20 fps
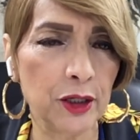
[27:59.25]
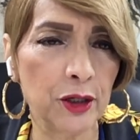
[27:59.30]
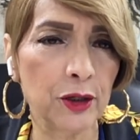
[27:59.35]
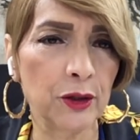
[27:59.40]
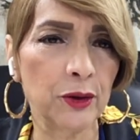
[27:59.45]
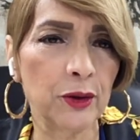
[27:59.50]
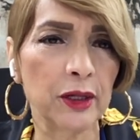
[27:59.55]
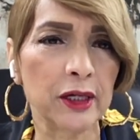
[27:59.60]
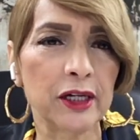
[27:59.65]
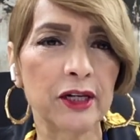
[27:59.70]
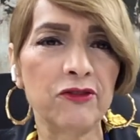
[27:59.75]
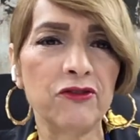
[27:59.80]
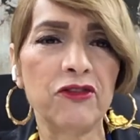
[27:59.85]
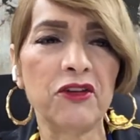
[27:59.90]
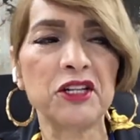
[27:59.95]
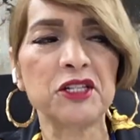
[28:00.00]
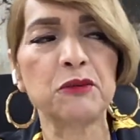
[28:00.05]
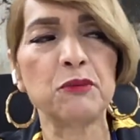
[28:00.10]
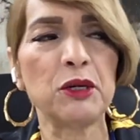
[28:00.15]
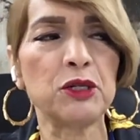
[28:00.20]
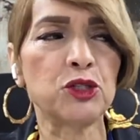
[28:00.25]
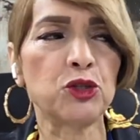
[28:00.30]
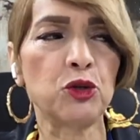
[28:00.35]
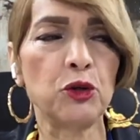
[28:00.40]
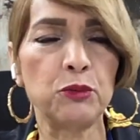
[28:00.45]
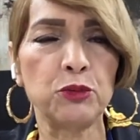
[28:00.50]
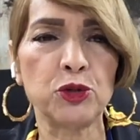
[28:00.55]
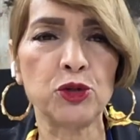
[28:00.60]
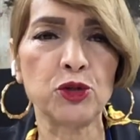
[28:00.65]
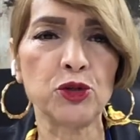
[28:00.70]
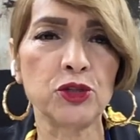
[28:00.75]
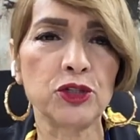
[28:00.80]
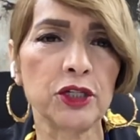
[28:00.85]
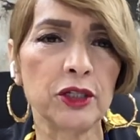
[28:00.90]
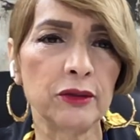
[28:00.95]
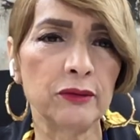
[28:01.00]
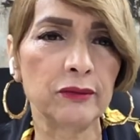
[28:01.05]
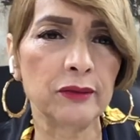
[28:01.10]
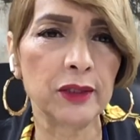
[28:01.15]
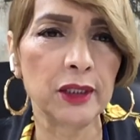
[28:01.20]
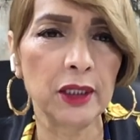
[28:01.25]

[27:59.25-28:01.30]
know, I confessed my scriptures and